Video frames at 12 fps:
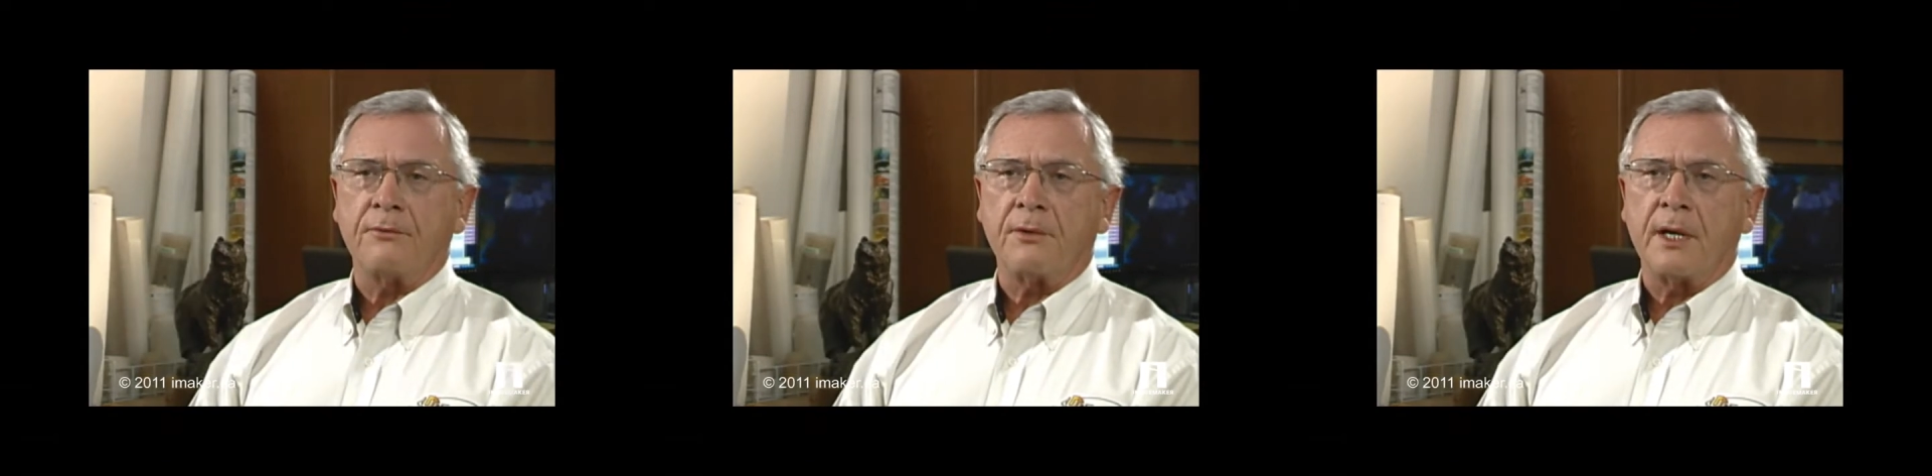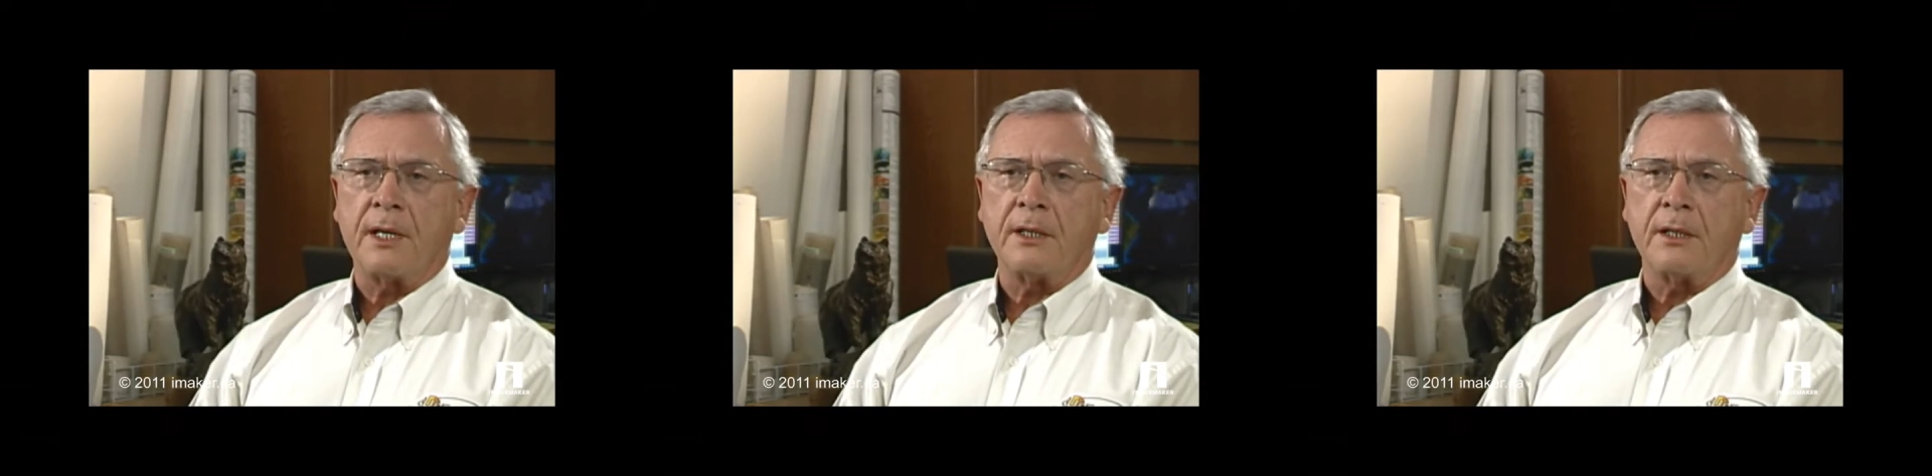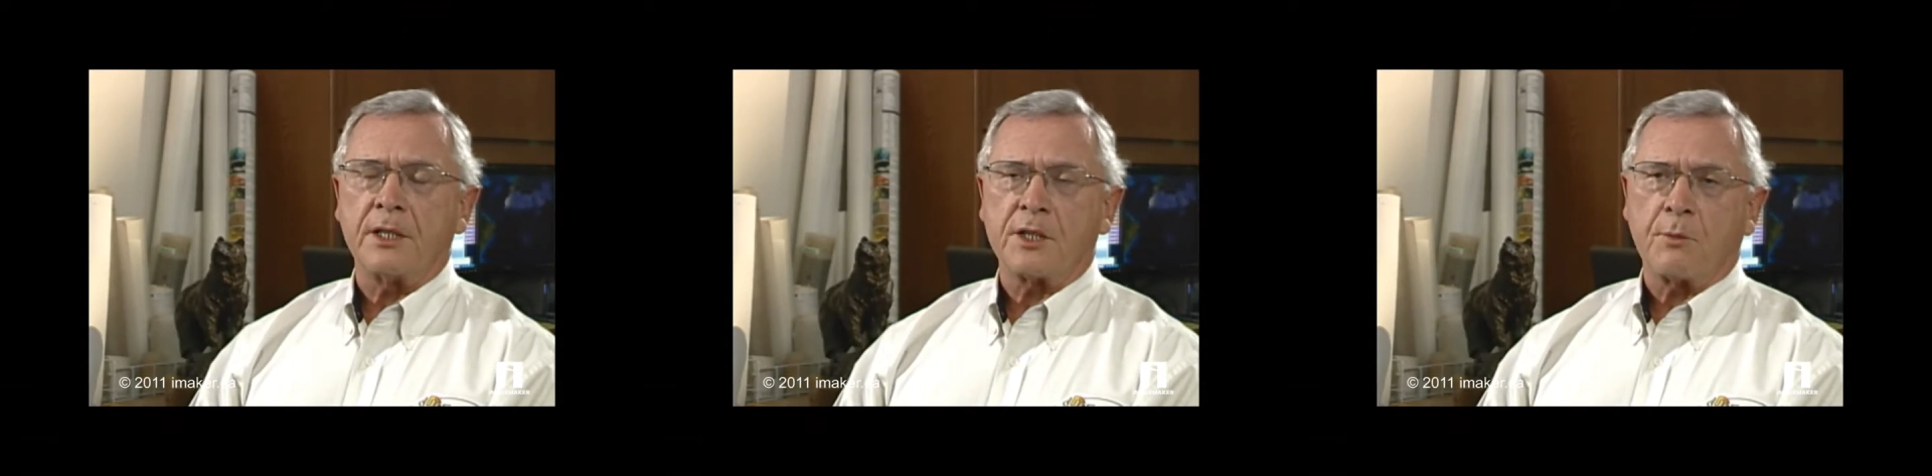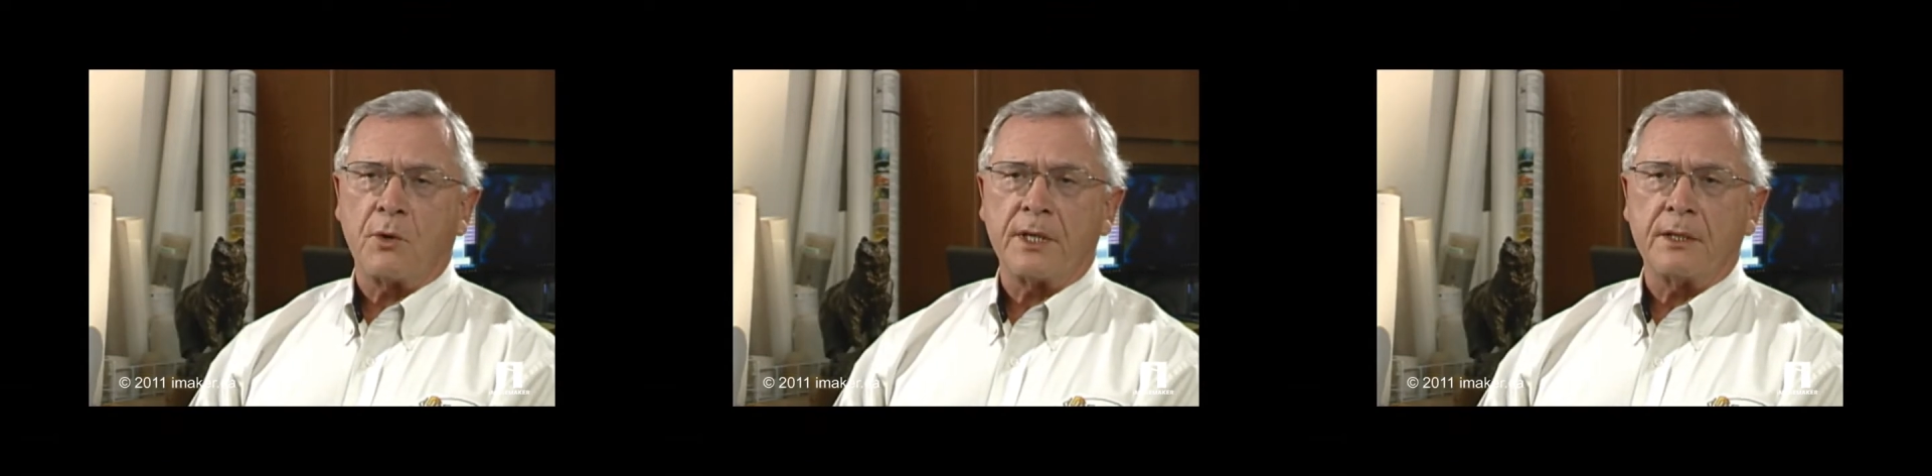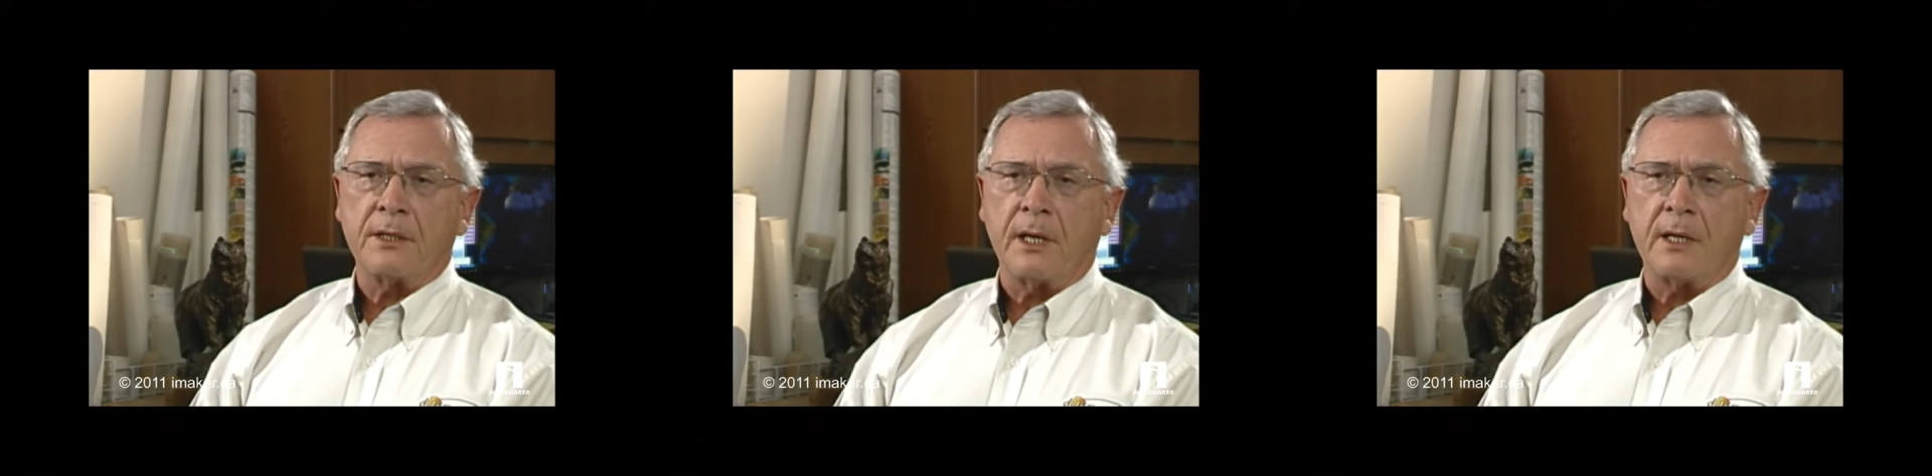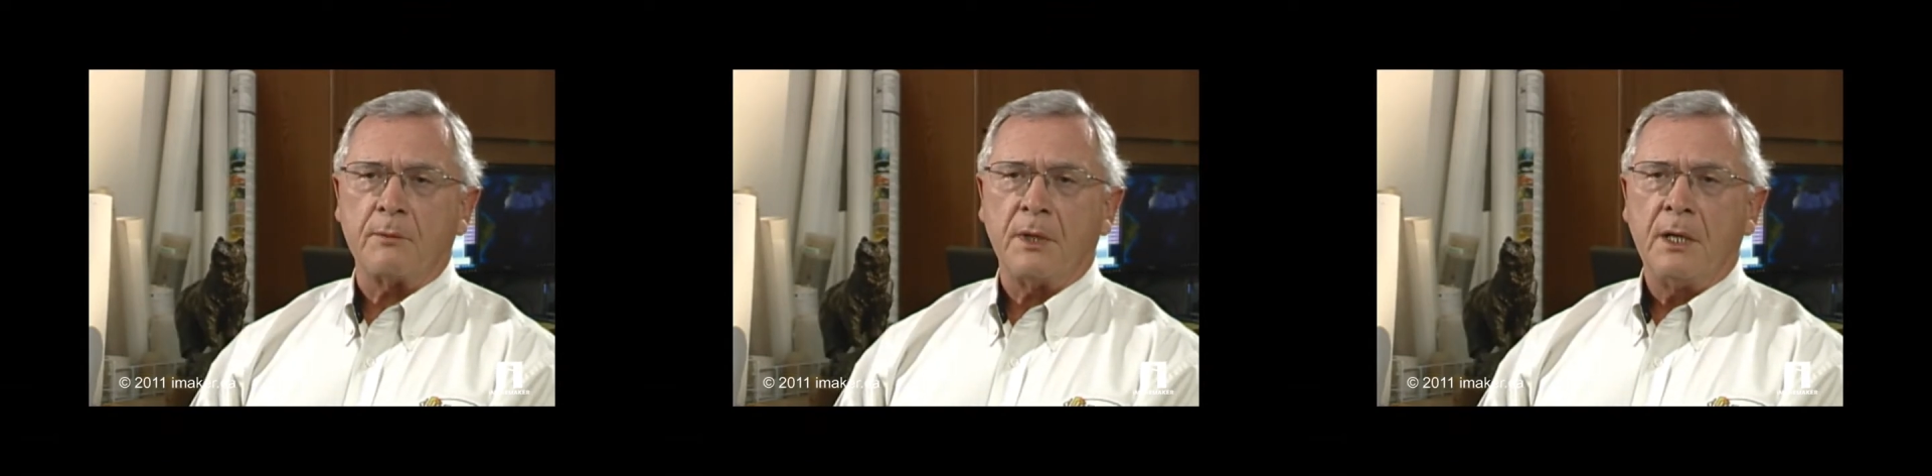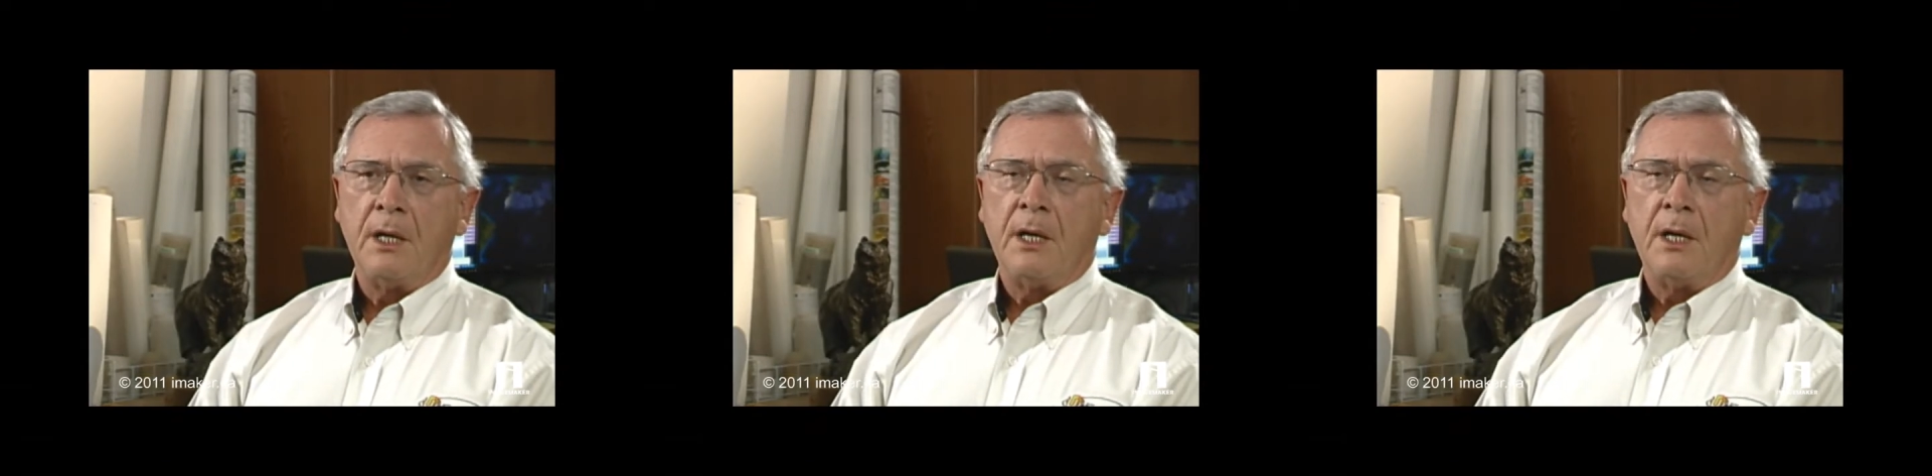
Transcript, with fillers: defined at this point in time.